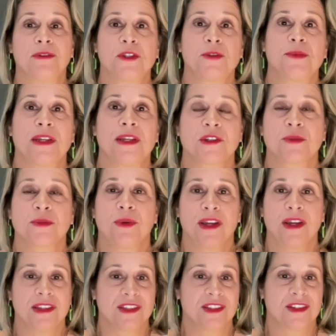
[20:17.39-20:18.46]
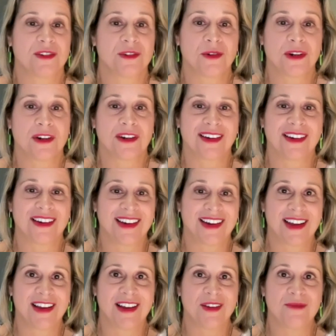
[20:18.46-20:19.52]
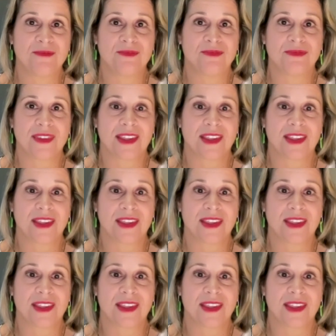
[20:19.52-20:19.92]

to be expressed or um,